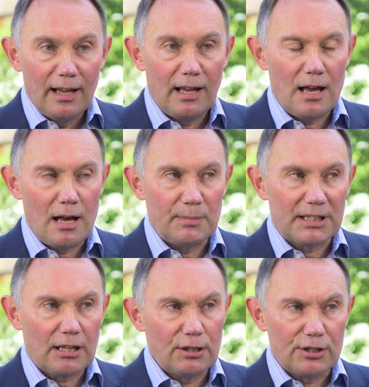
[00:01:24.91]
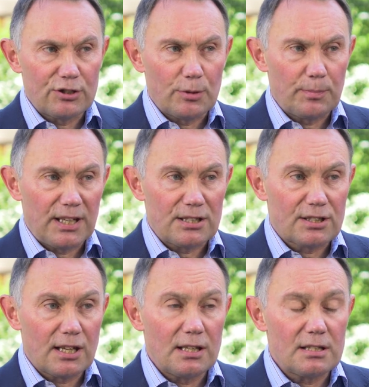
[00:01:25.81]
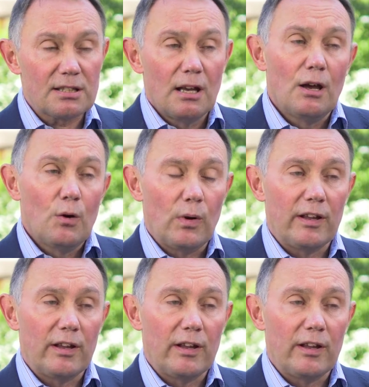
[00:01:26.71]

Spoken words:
including doing PhDs.